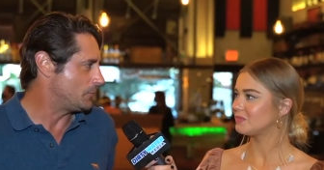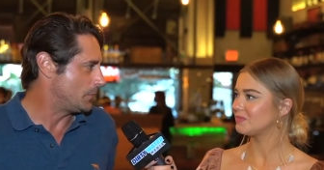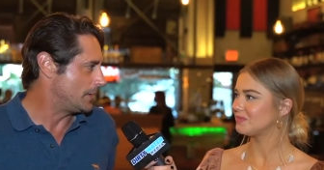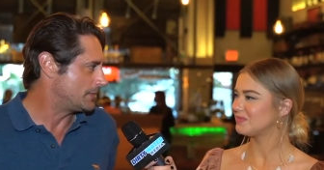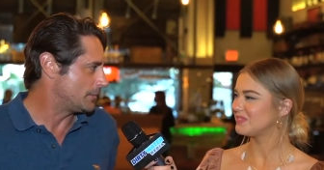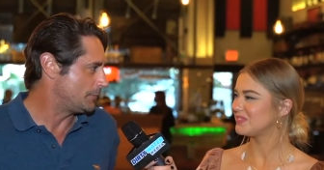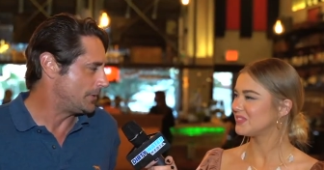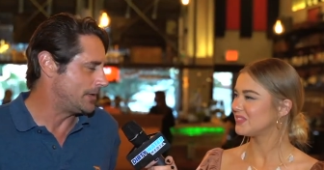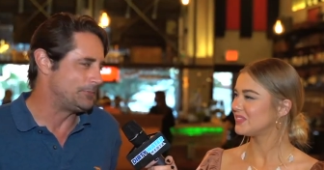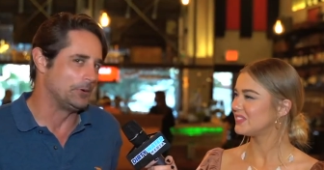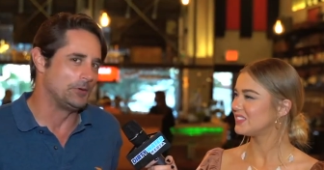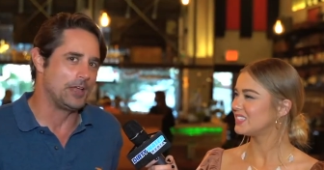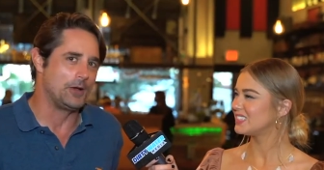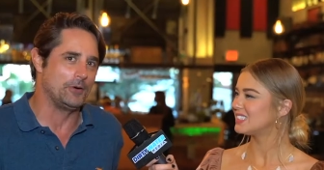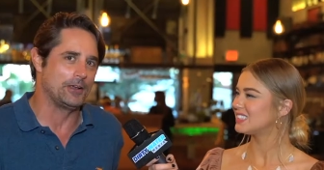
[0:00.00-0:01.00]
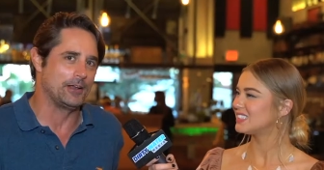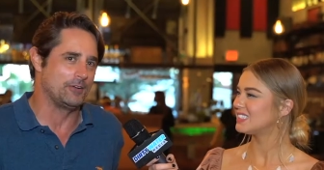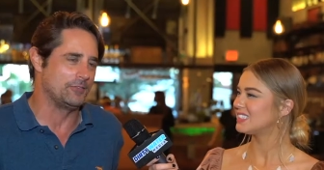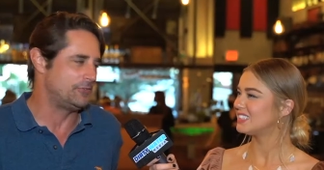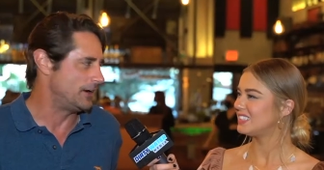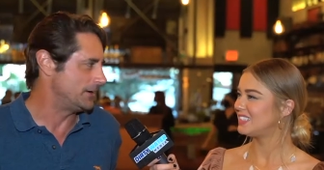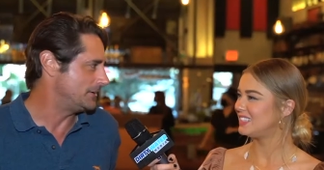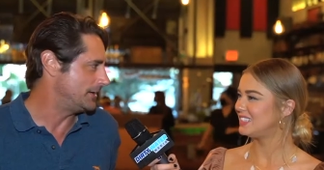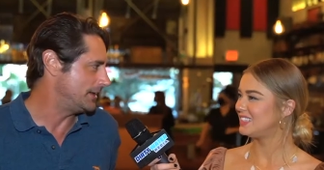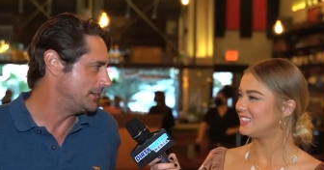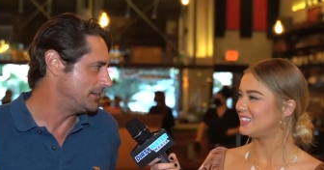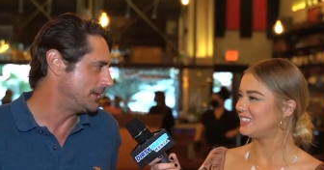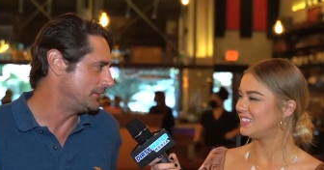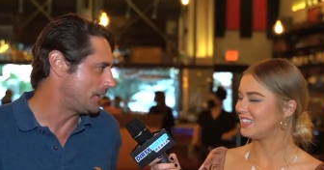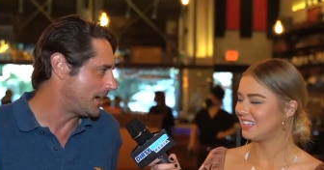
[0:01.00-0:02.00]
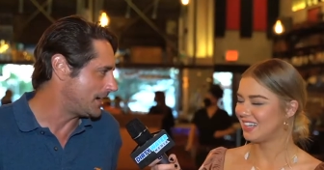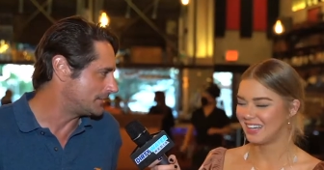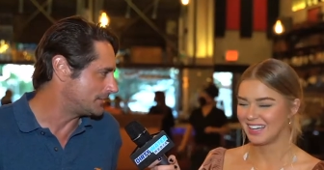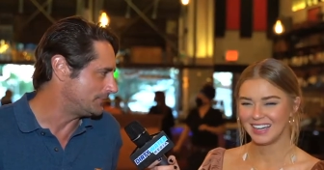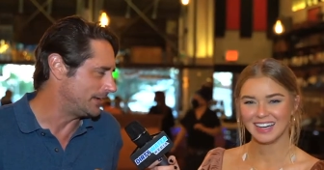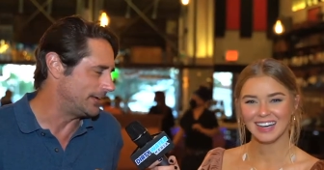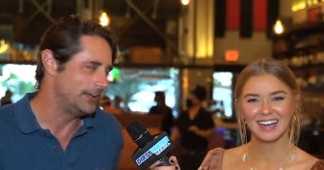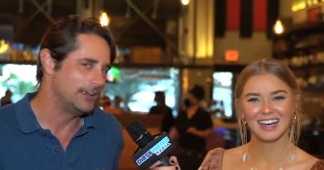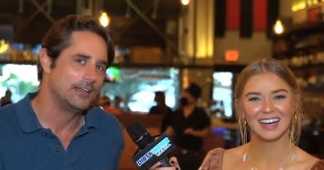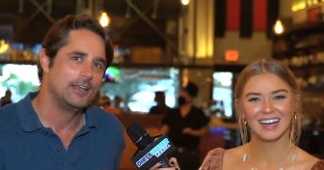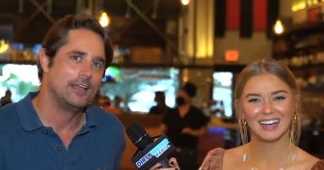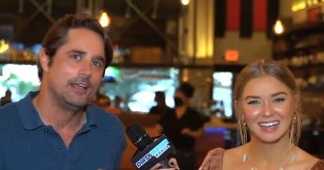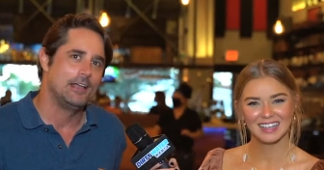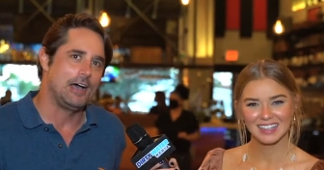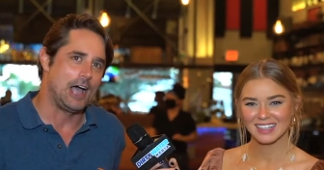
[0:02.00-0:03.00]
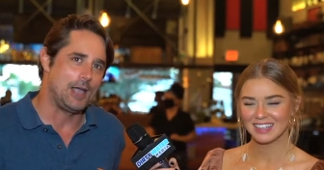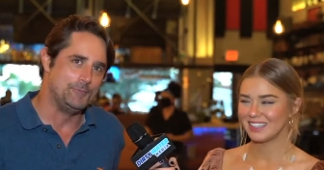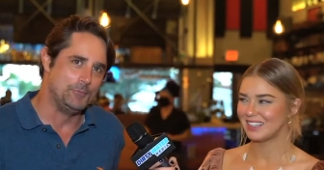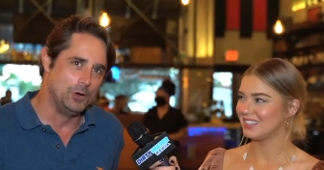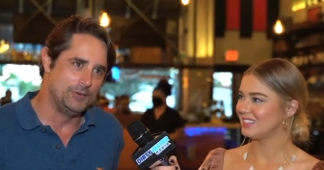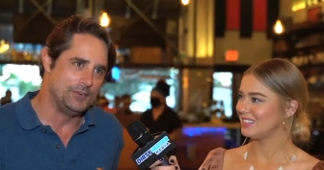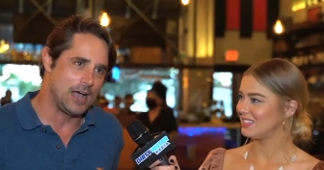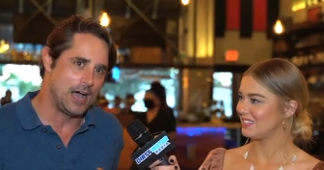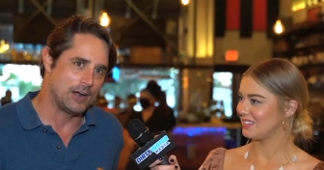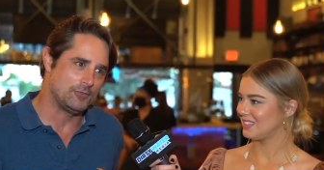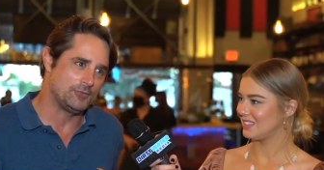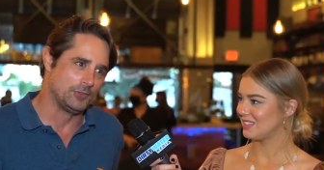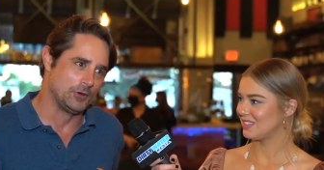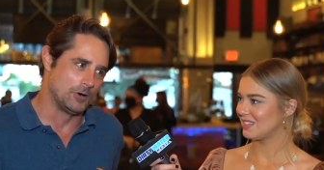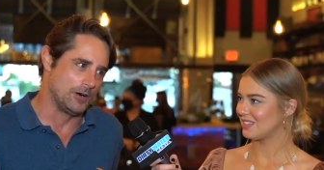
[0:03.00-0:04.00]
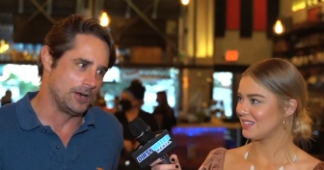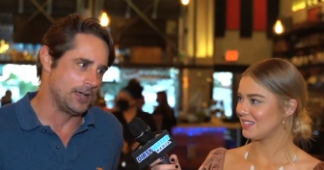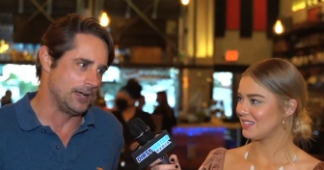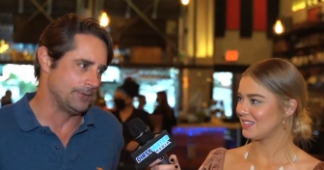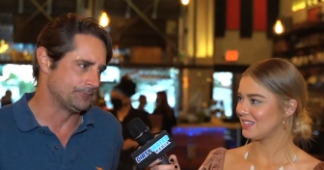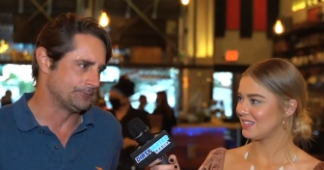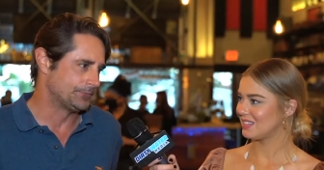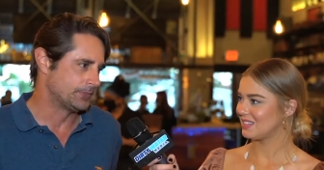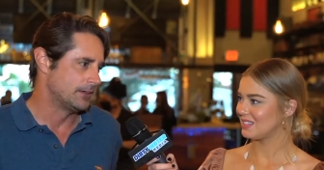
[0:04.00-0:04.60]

Speaker 1: with the people that were going to fund it, and they lied to me. I moved down to Florida.